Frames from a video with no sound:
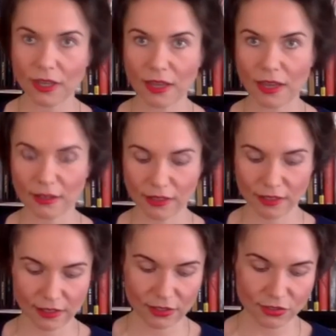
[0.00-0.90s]

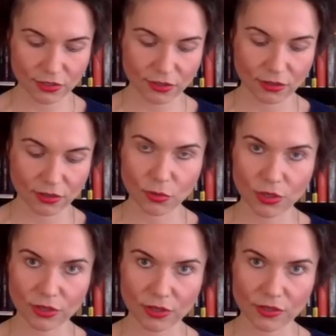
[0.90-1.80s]
Alienation,
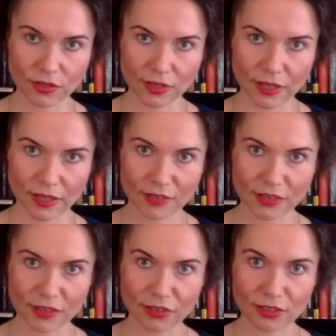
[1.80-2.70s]
Queerness and
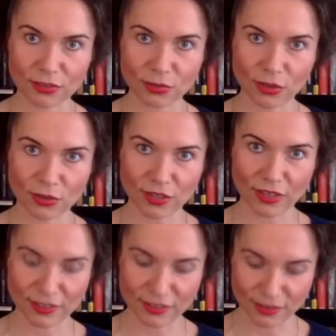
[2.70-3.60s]
Exile in
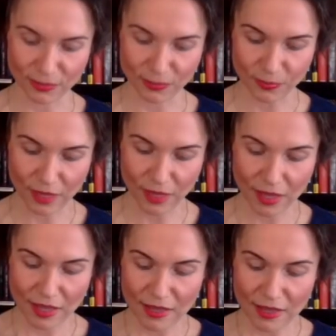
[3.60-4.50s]
2018.
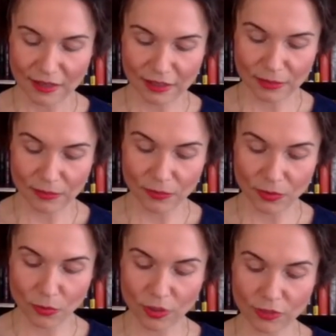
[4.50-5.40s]

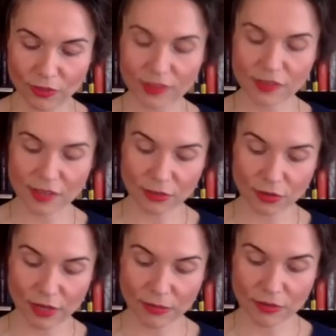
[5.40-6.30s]
With
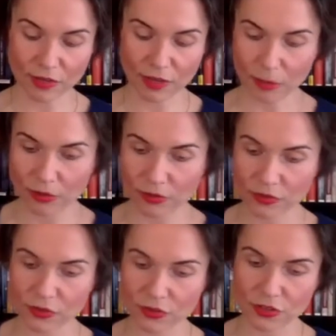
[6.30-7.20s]
Sandra M.
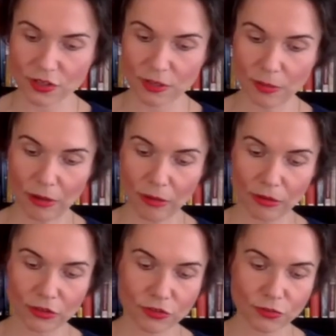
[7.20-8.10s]
Cyprus, she
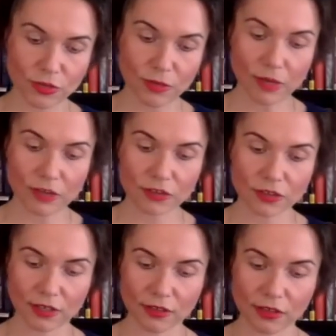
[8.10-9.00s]
published
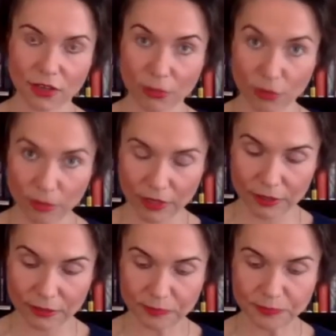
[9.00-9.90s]
Reimagining the Caribbean,